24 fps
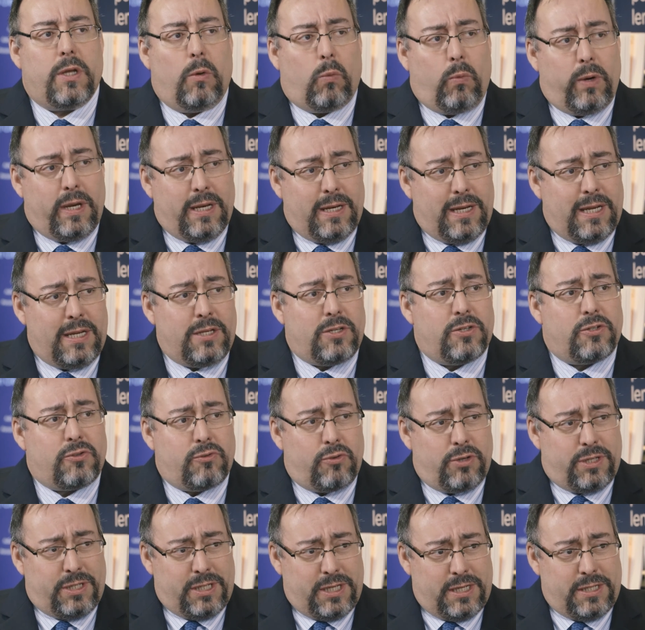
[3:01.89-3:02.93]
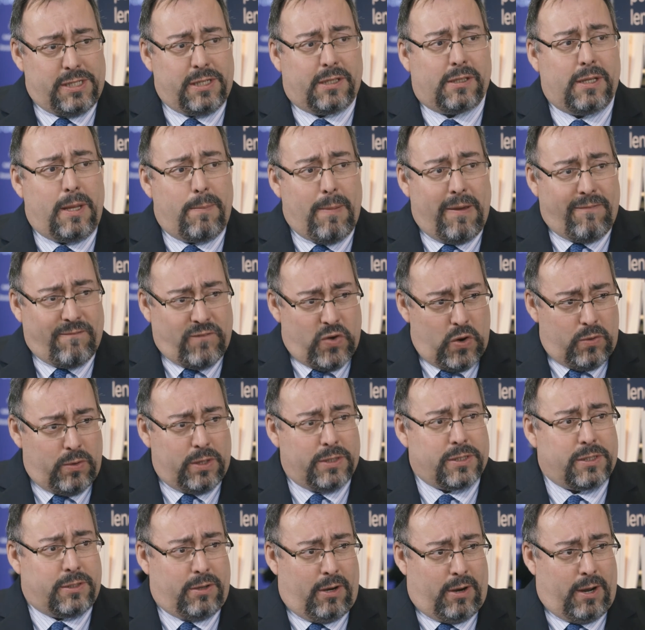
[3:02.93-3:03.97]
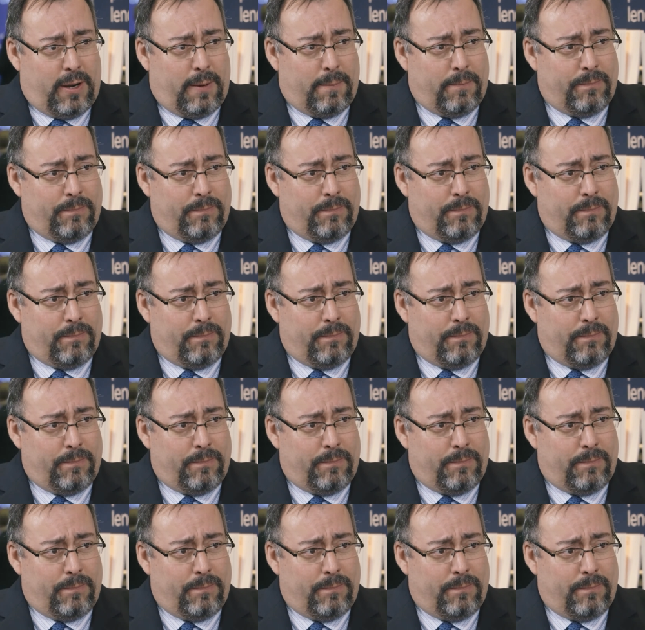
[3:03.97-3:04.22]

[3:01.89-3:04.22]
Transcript: that we need to strategically be focused on?